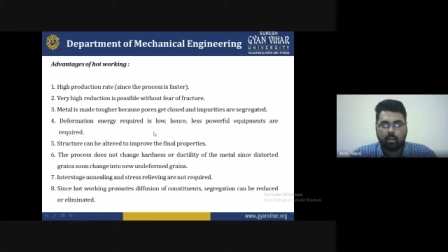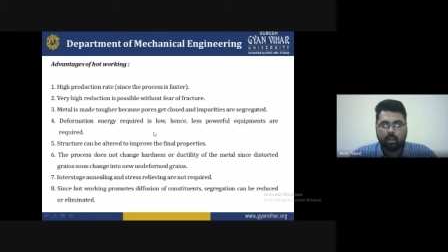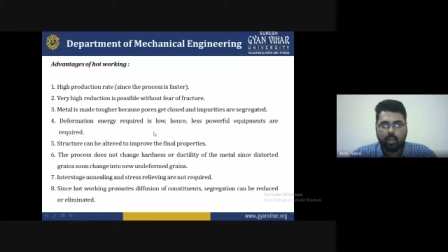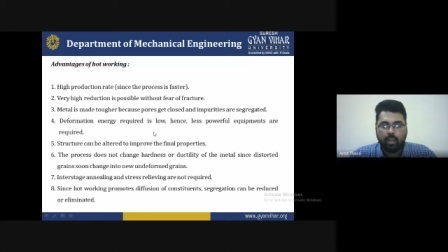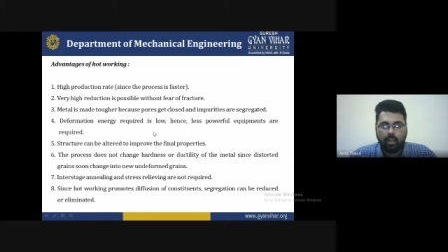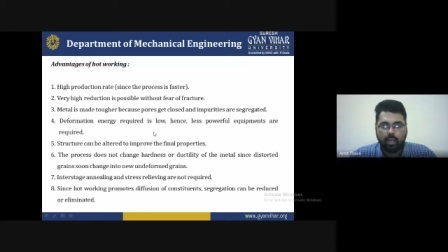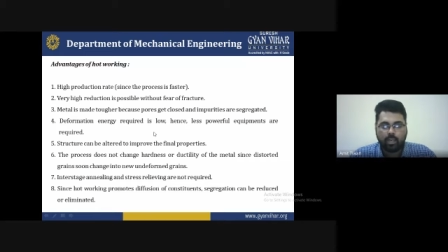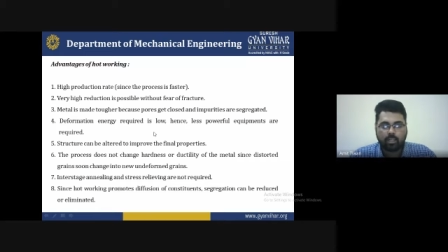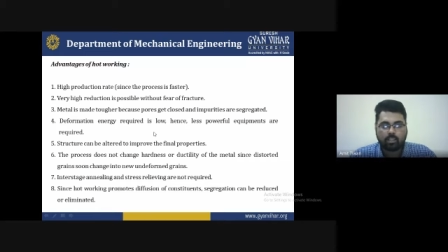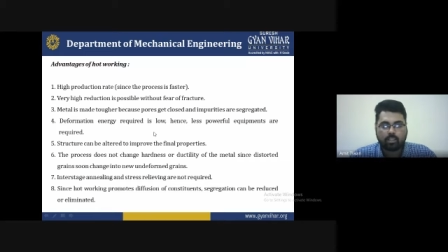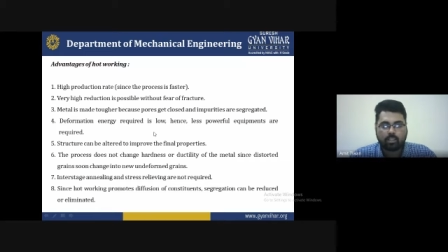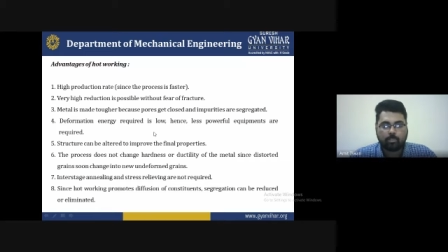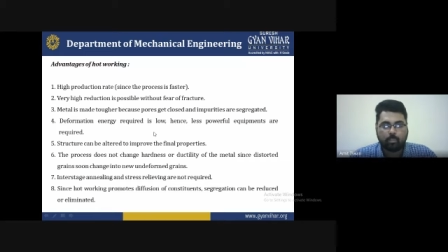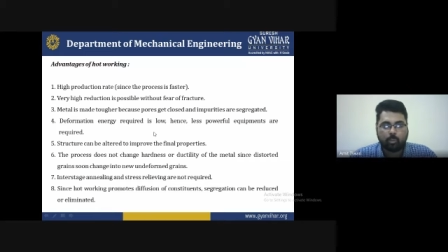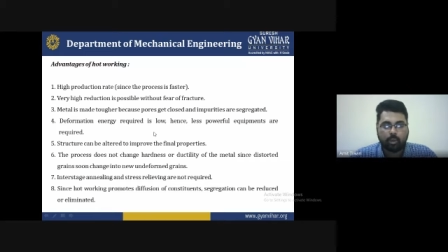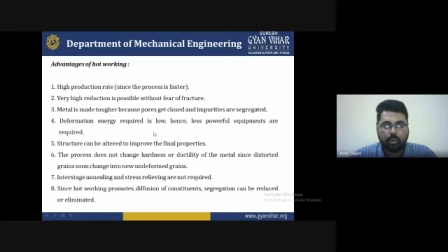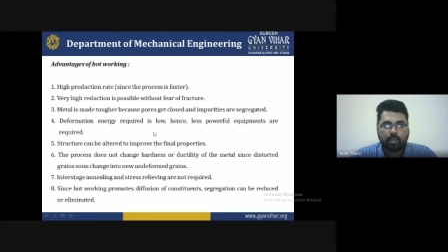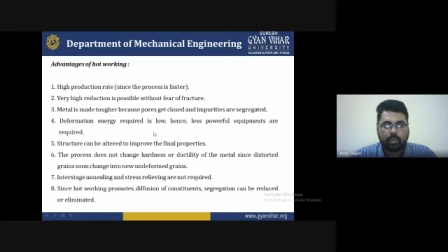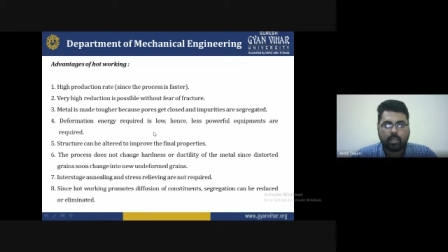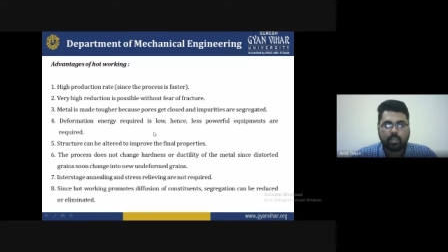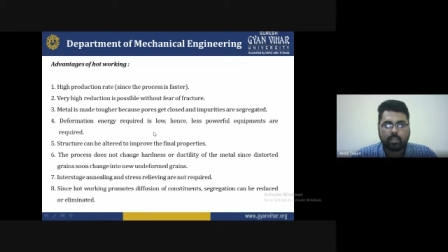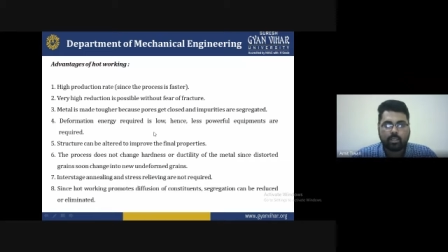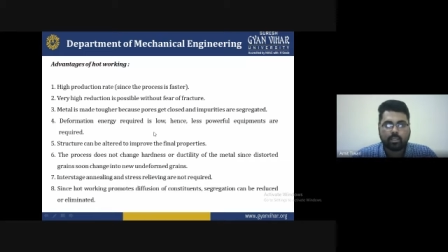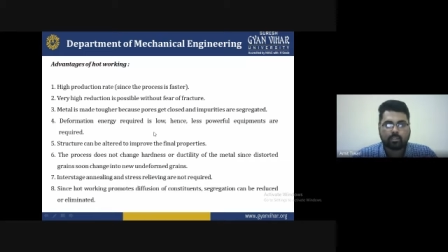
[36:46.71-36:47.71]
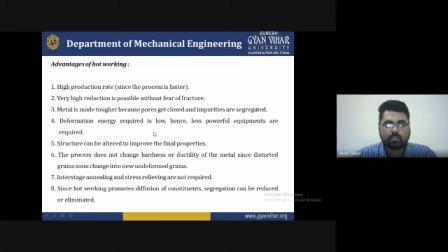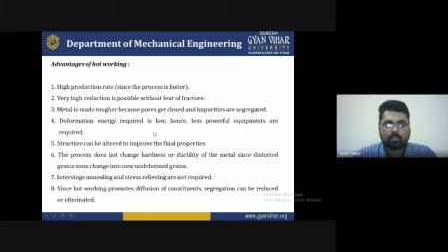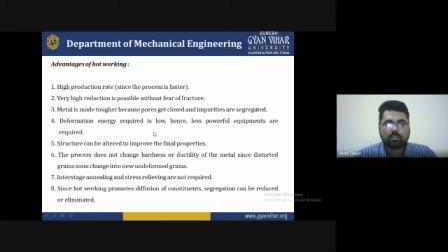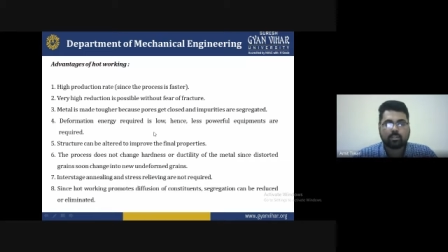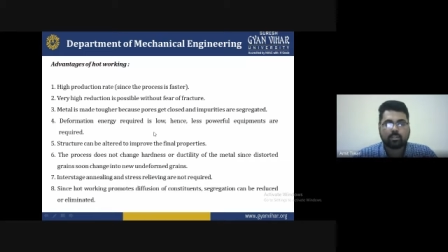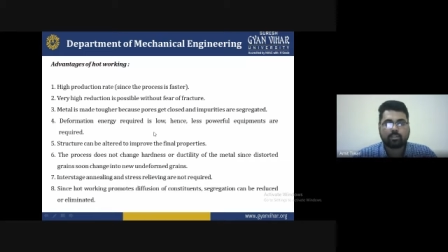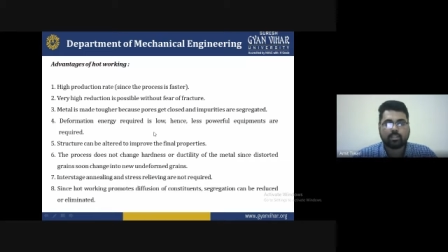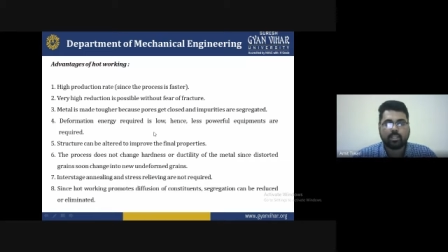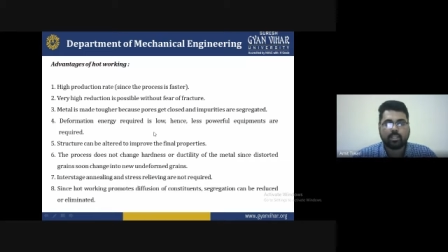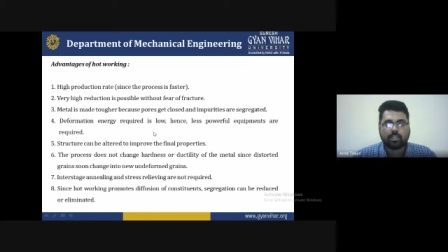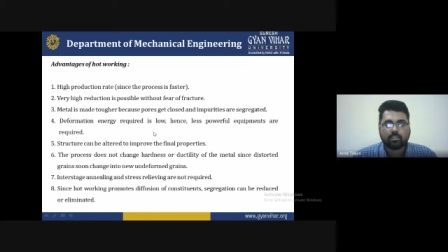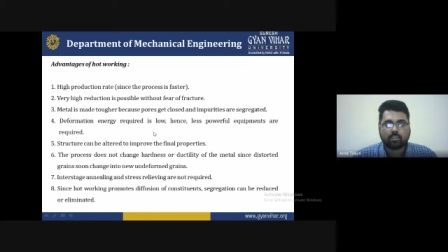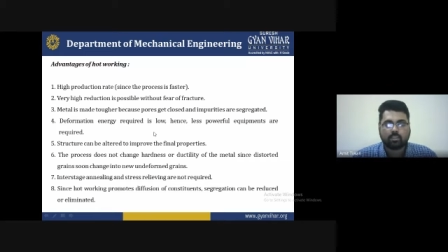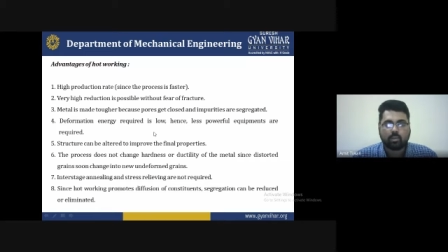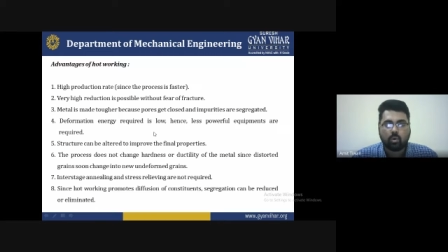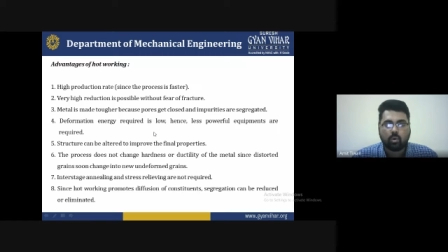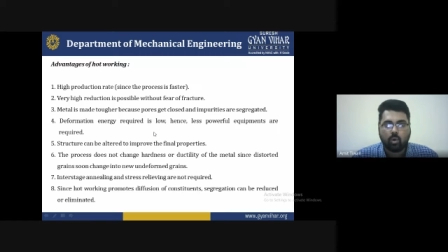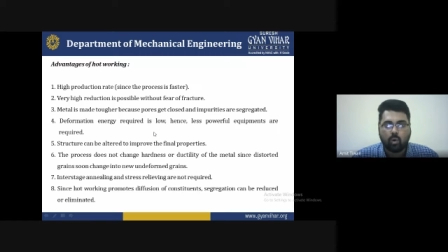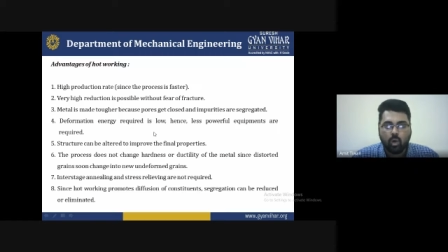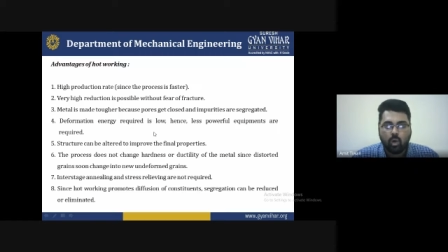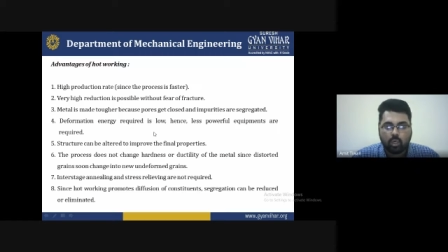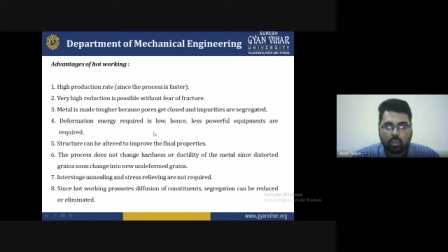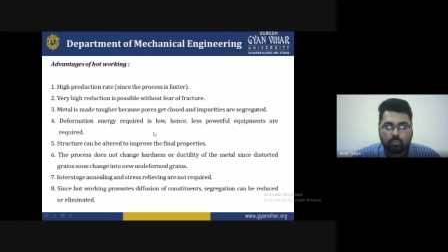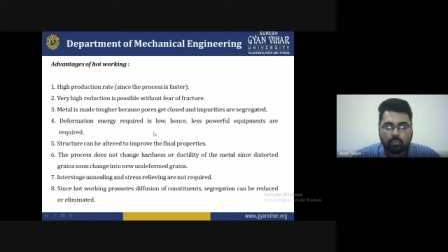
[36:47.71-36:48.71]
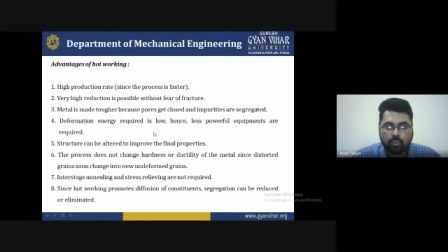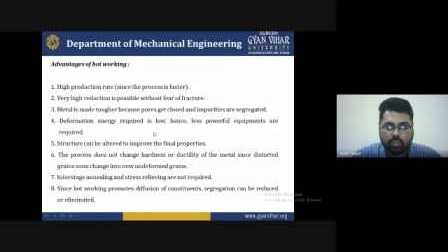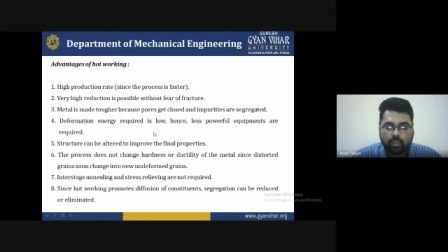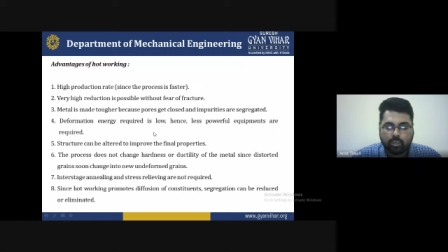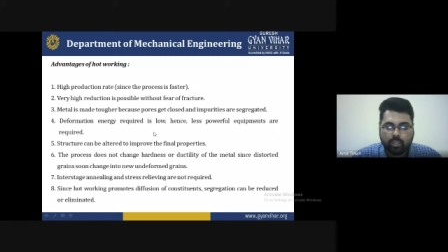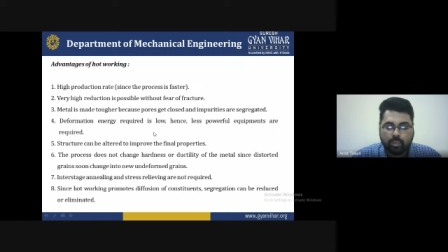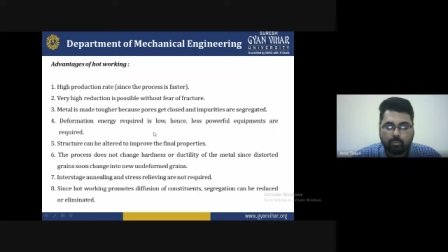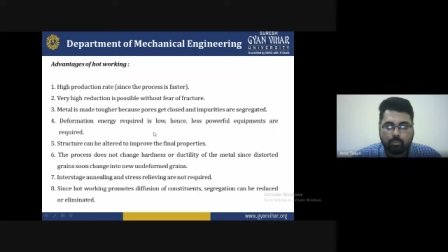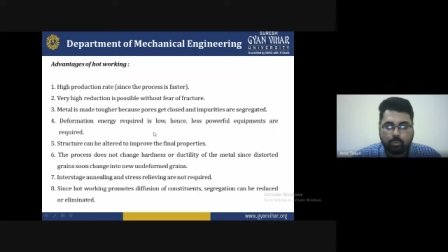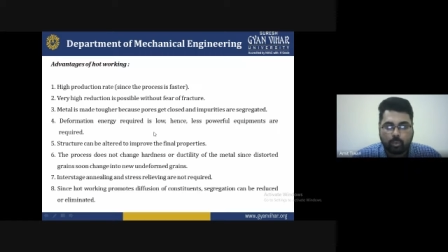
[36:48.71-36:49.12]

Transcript: Eighth point, it is the since hot working